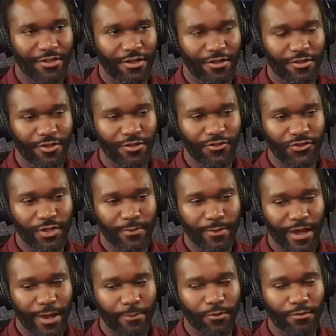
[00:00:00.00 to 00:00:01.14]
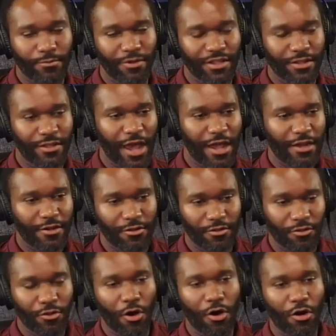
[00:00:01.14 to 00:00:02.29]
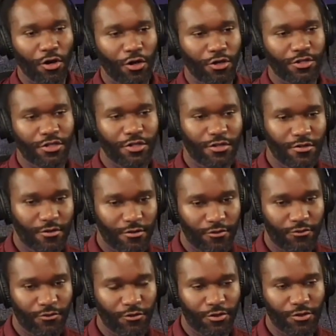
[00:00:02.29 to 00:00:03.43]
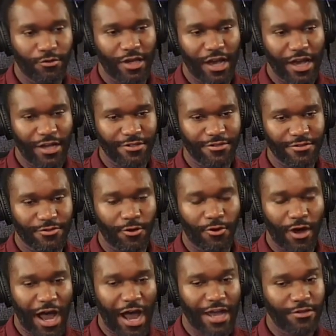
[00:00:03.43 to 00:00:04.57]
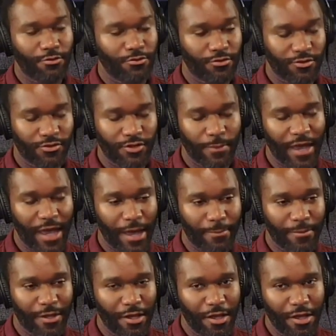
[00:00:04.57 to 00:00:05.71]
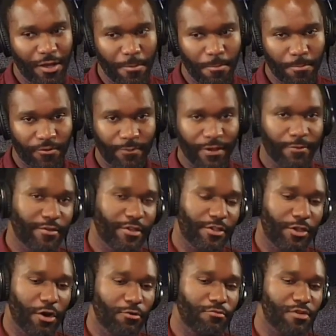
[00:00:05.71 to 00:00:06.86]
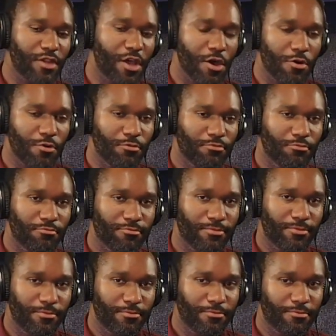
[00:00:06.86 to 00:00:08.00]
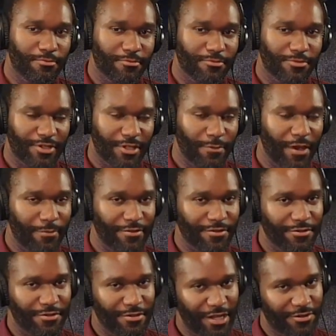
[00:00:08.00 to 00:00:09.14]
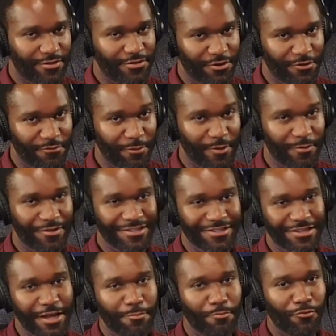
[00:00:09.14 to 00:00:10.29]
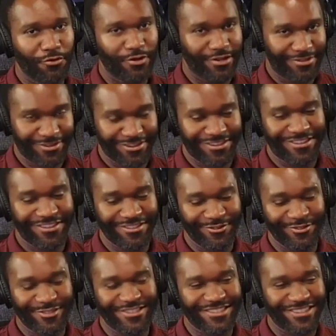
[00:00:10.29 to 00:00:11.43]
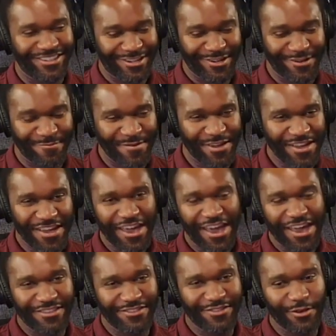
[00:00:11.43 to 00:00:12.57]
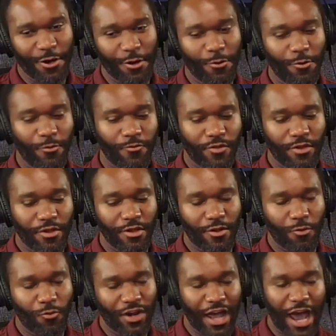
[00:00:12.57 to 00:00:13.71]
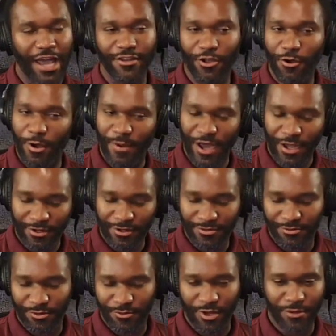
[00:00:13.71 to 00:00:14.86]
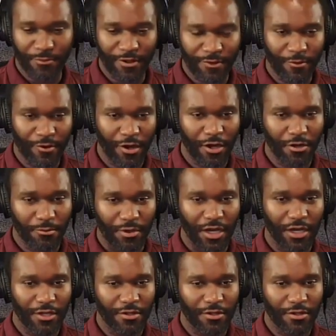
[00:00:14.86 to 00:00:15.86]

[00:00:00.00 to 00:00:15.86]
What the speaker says: that CPAP would be that large for you guys. So I use a CPAP. For people that don't know, CPAP is necessary for people to stop breathing in their sleep. And so what I know about it, correct me if I'm wrong, but